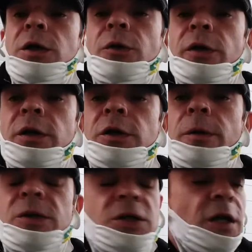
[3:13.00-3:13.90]
Until then,
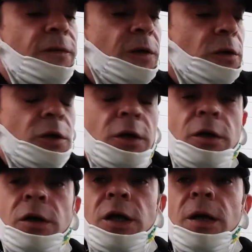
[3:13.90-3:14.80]
y'all be safe out
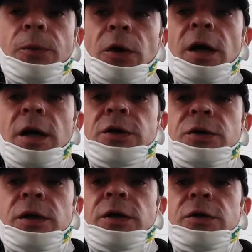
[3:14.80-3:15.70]
there. Keep your eyes,
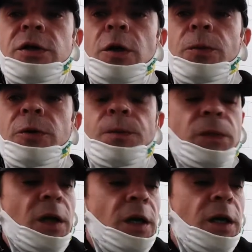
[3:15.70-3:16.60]
your ears open,
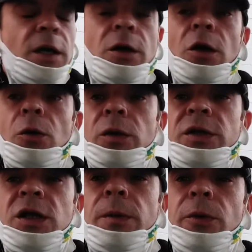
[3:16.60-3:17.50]
and
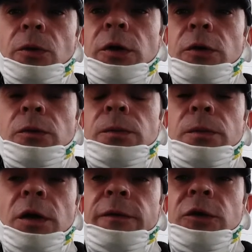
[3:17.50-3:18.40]
always keep it real.
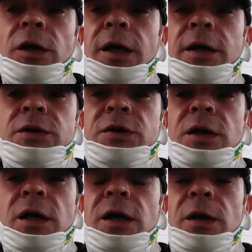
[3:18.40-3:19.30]
Love you guys,
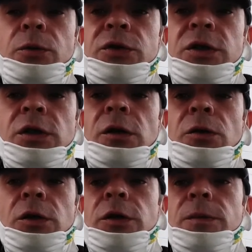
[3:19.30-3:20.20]
and I will see
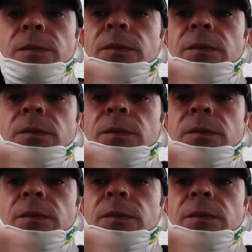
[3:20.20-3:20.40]
y'all later.